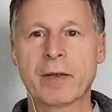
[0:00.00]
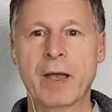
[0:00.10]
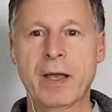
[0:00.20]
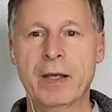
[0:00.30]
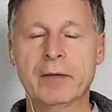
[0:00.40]

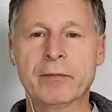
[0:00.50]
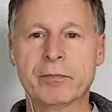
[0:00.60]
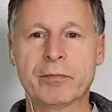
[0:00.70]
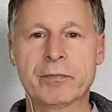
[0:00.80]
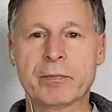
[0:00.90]
and
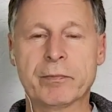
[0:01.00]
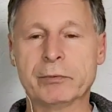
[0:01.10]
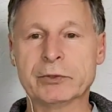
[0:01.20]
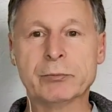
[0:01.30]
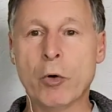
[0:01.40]

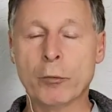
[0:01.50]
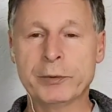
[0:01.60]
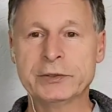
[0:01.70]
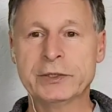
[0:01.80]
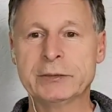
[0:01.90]
small
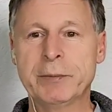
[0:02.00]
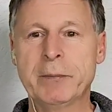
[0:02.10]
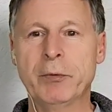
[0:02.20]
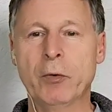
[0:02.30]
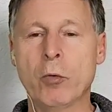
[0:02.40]
business
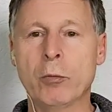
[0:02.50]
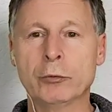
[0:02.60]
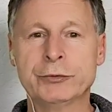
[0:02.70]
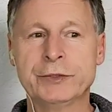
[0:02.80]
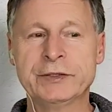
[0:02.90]
people
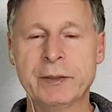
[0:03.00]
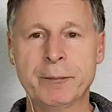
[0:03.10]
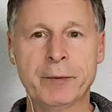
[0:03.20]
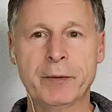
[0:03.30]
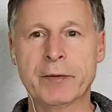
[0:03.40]
almost
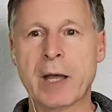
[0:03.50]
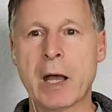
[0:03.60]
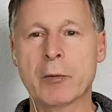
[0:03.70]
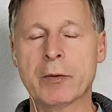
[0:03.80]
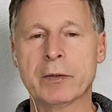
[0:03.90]
disappeared now